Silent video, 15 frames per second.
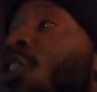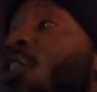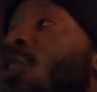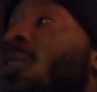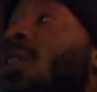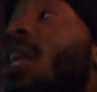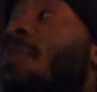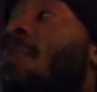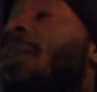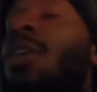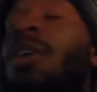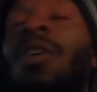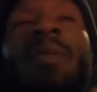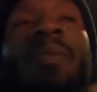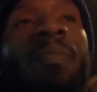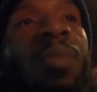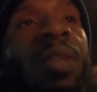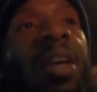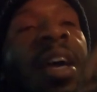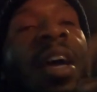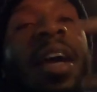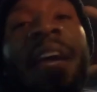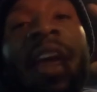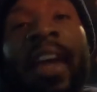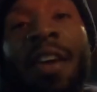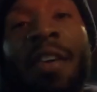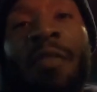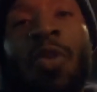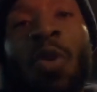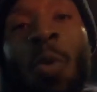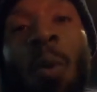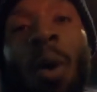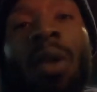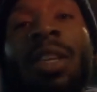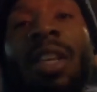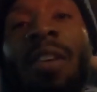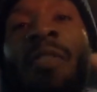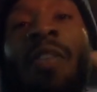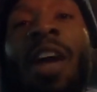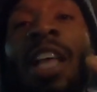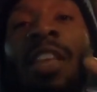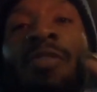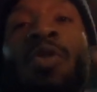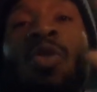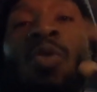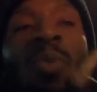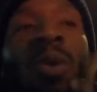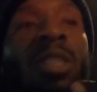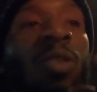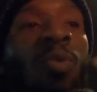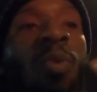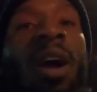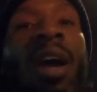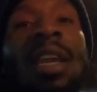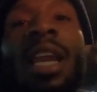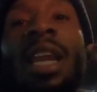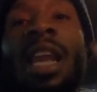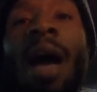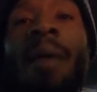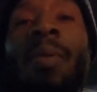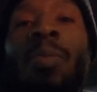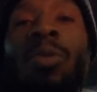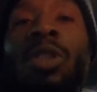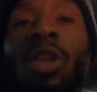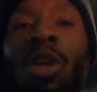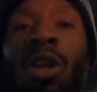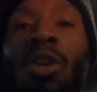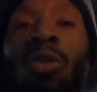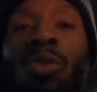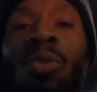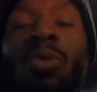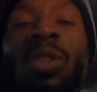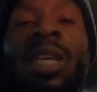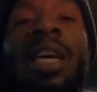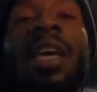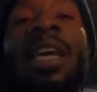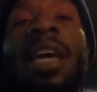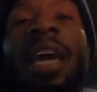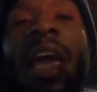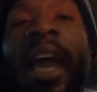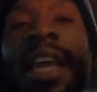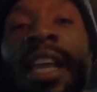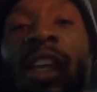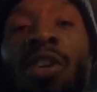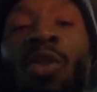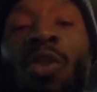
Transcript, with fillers: sure you let me know. If you worked at a fast food restaurant and the lobby was closed and a